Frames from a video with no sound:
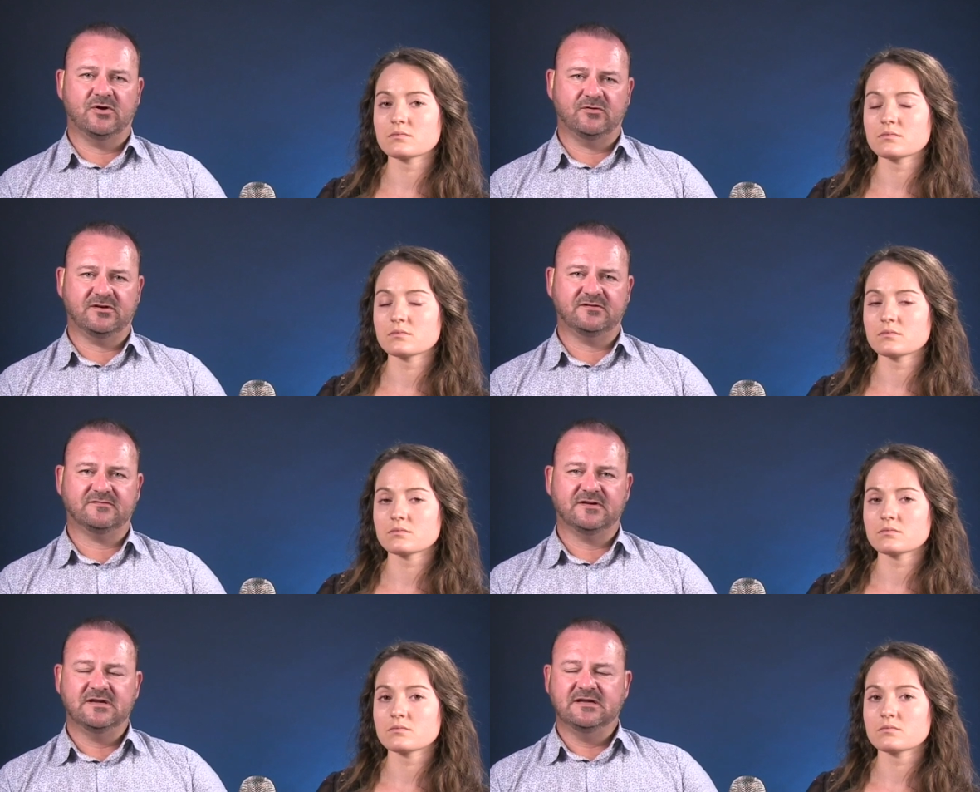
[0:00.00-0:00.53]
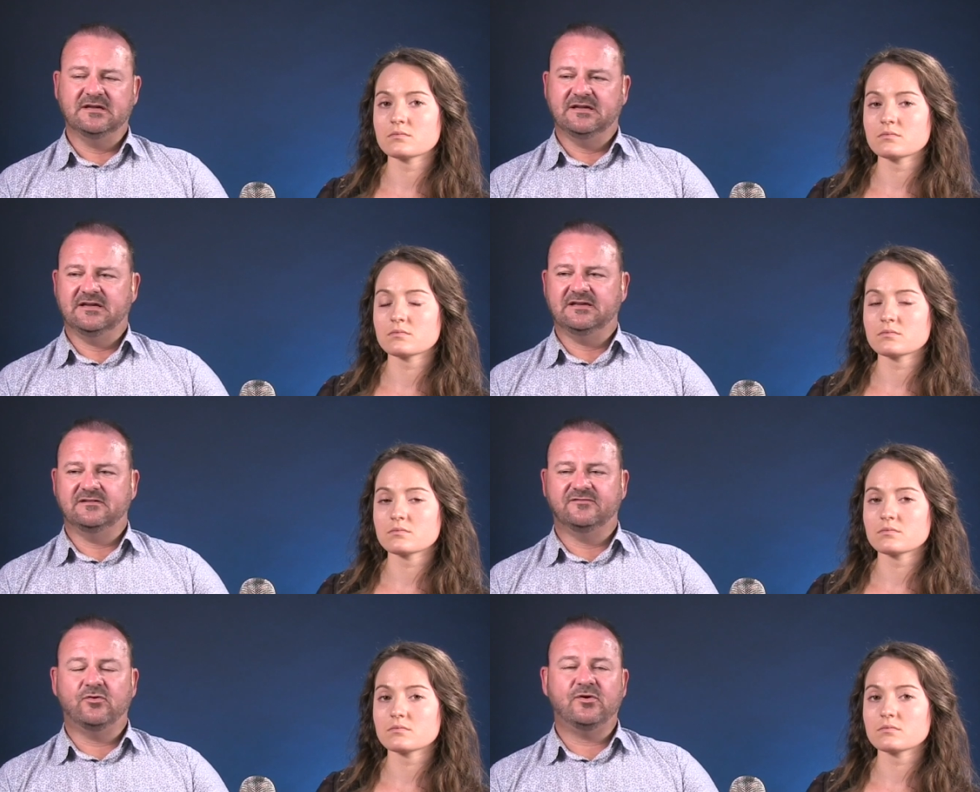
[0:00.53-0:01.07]
Speaker 1: motive.
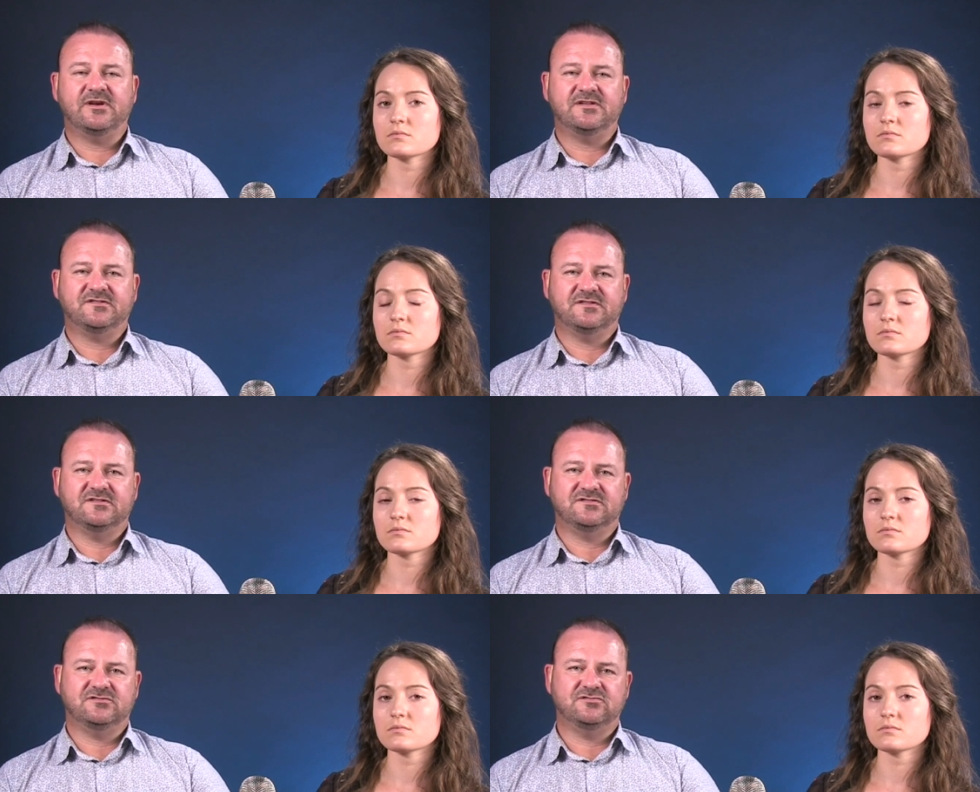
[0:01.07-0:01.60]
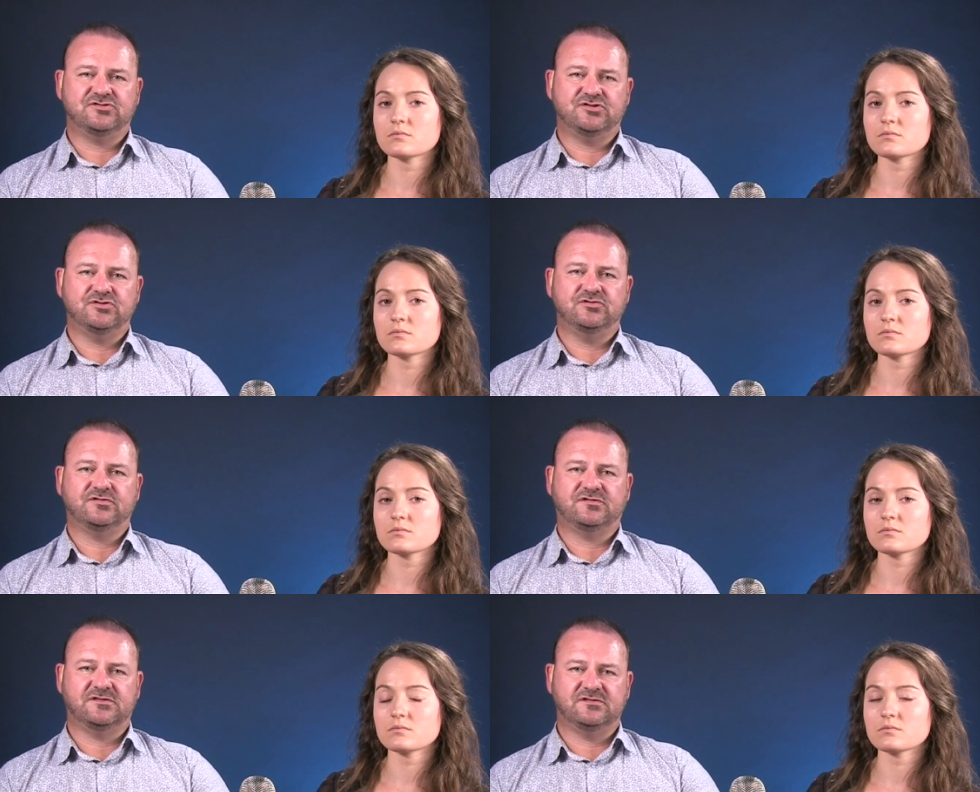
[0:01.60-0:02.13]
And avoidance is you
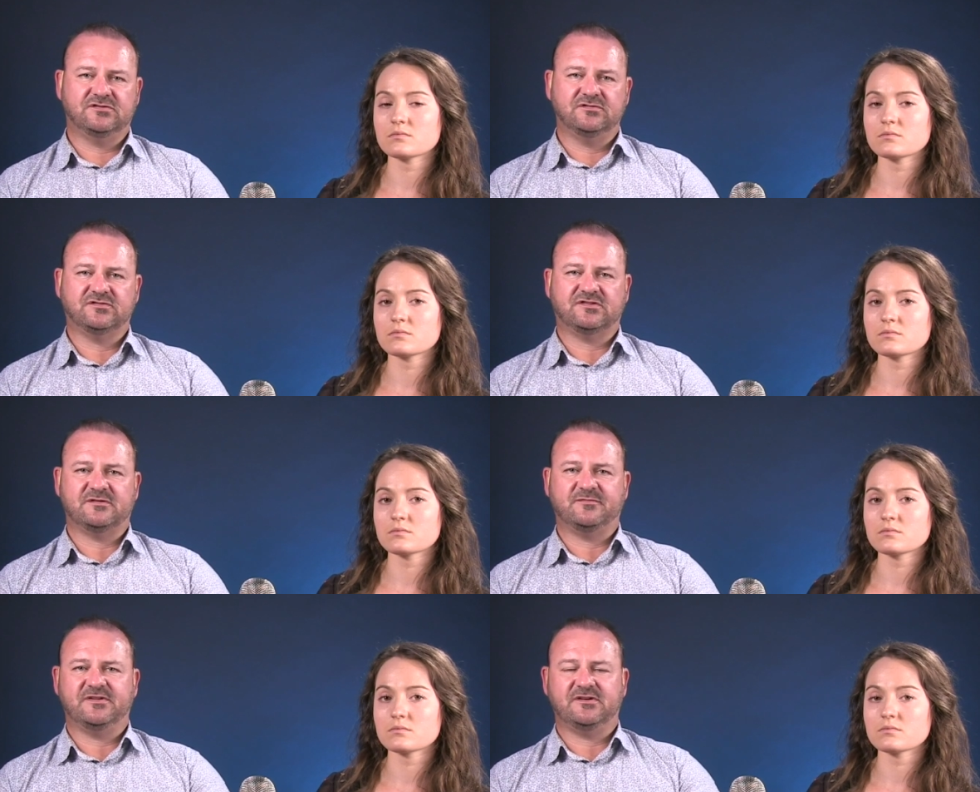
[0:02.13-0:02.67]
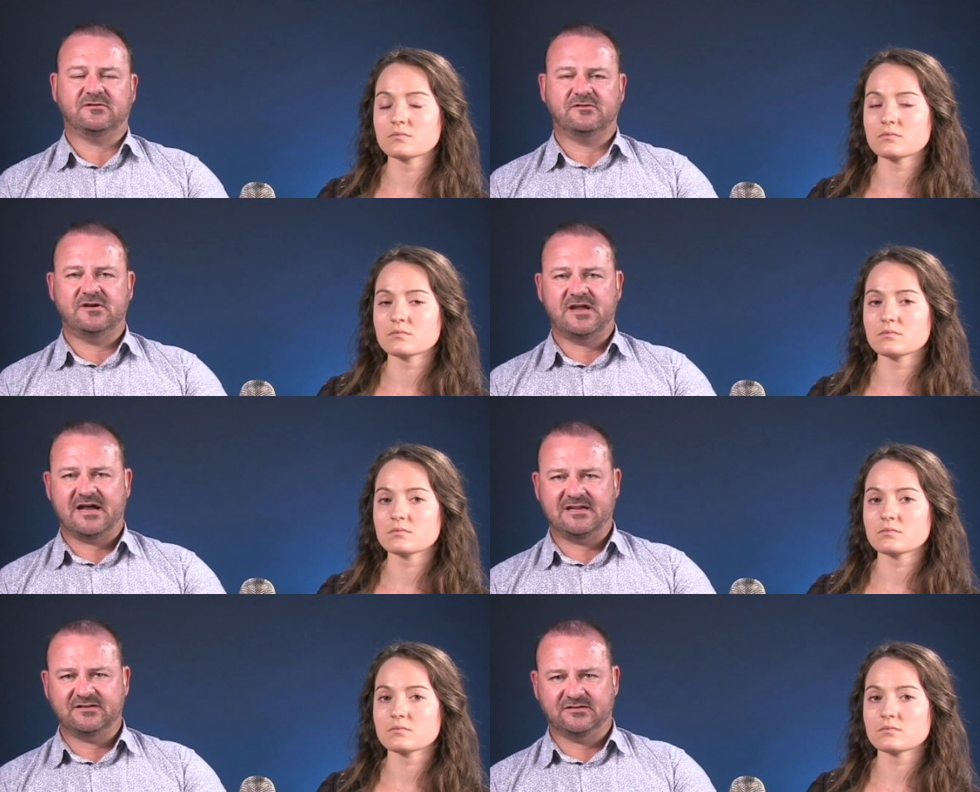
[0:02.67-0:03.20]
choose to do something or
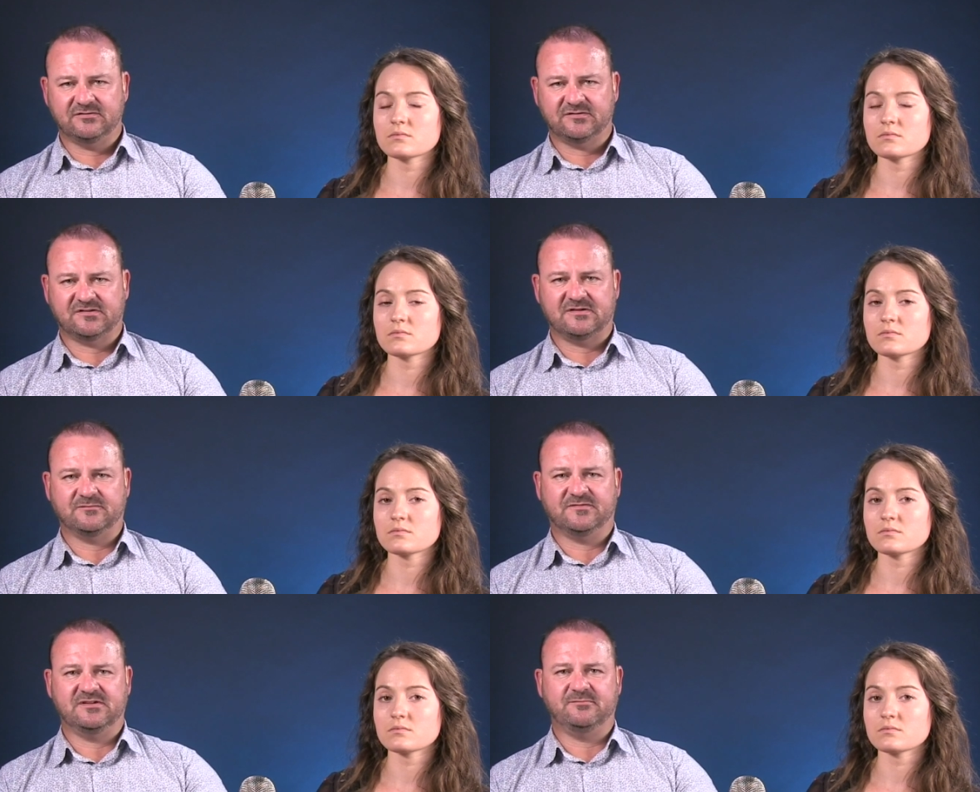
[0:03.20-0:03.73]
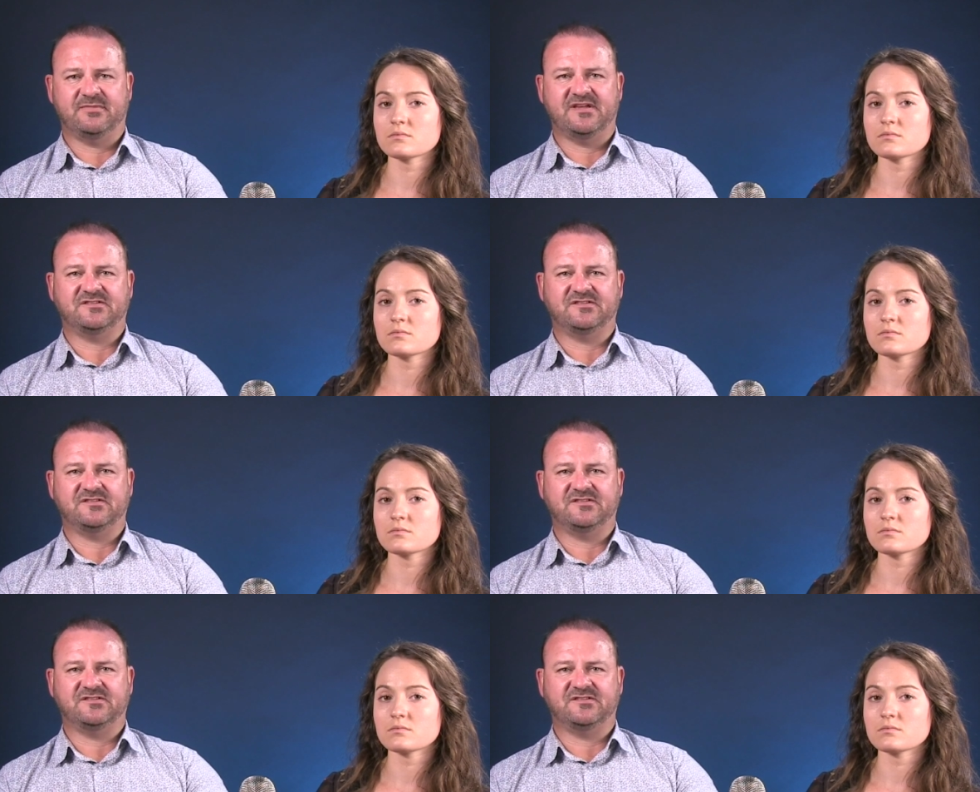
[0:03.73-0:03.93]
not do something